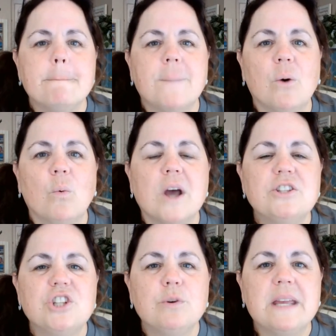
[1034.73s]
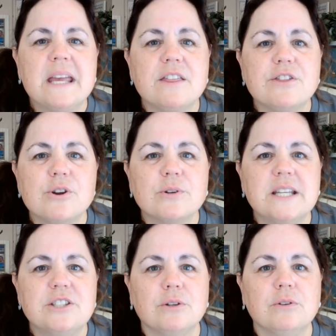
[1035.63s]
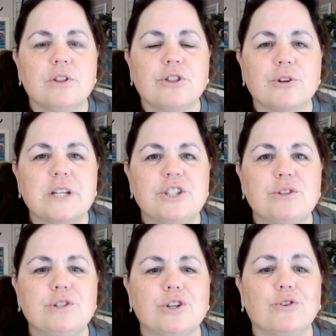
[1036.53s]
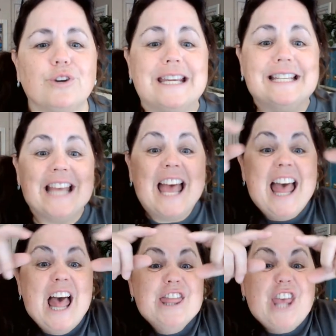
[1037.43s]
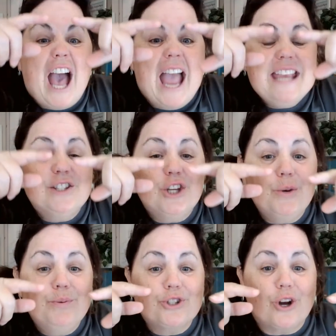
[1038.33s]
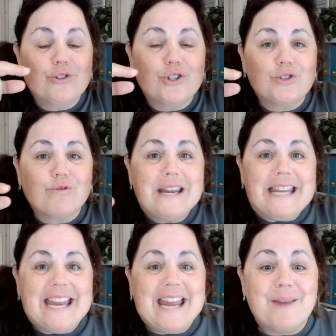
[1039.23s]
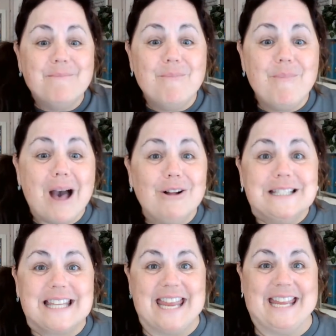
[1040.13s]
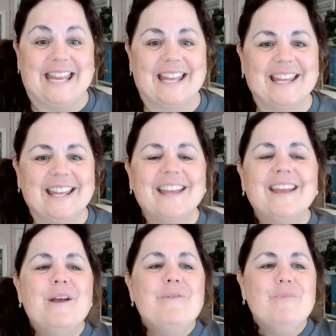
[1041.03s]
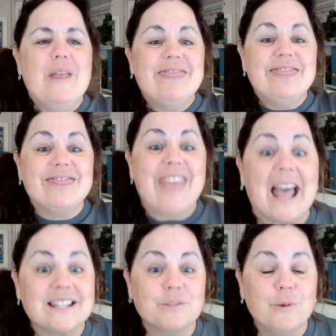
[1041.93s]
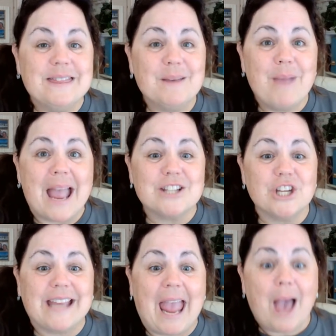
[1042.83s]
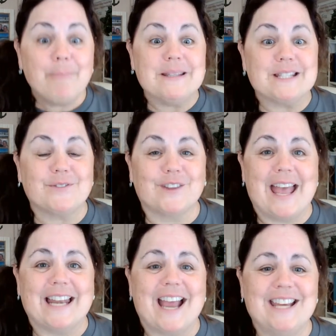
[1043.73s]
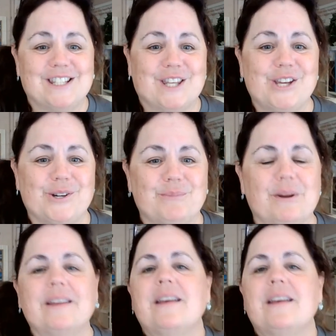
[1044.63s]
But once you hit 32 degrees, the ice cube starts shrinking and melting. That's when the magic happens for that ice cube.